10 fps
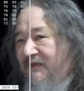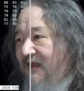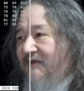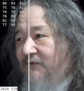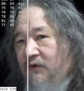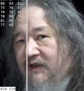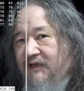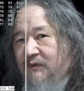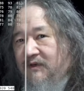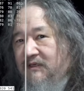They have no
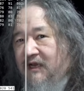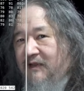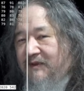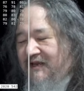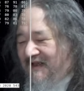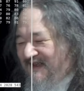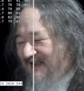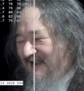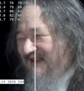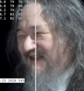idea what time it is
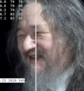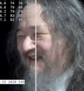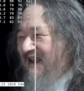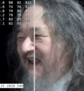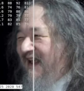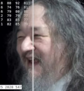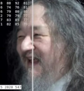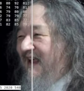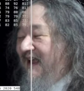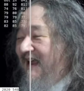is,
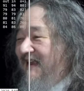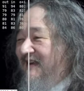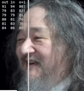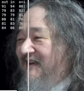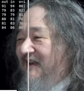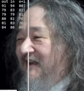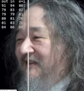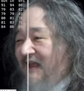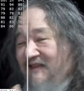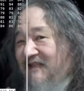uh, and uh,
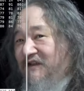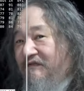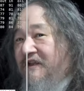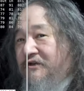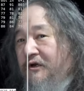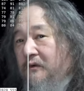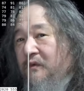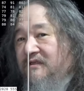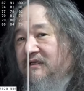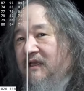that that's a feature
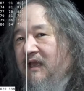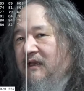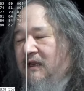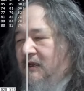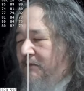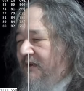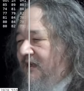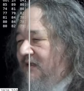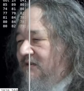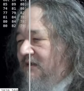once again
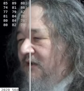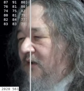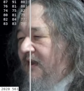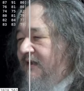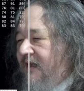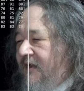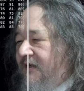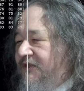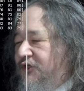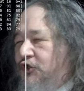because you know uh,
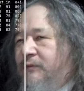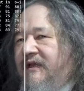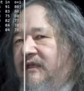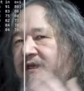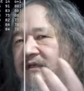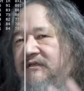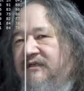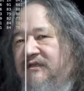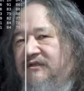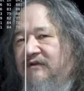assuming the
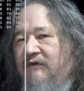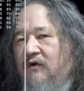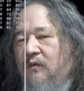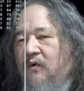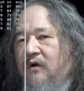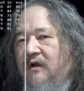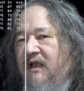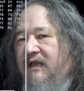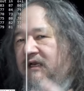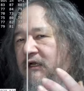existence of
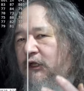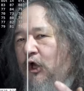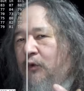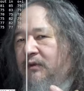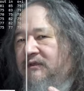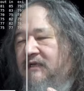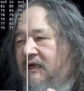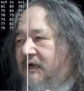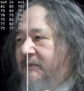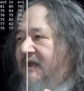coordinated global
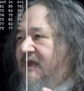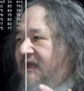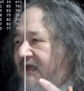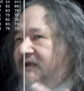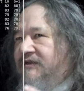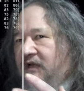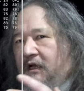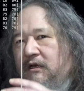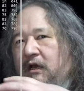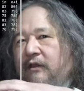time is
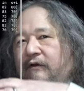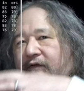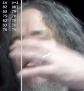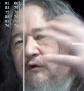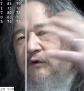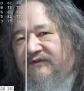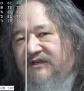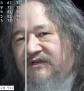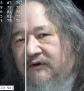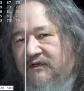another form of
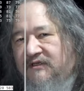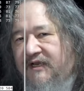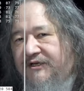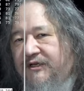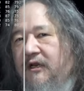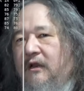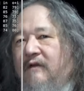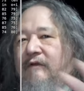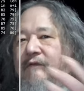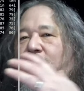synchronization,
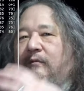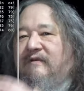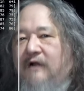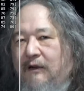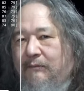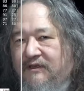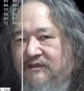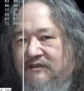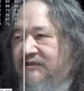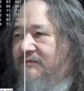another form of coupling
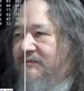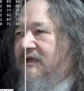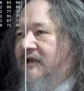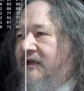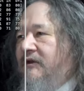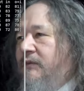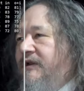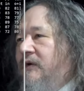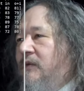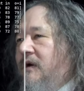systems together that we
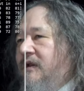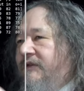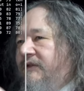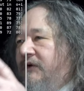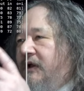don't want to do.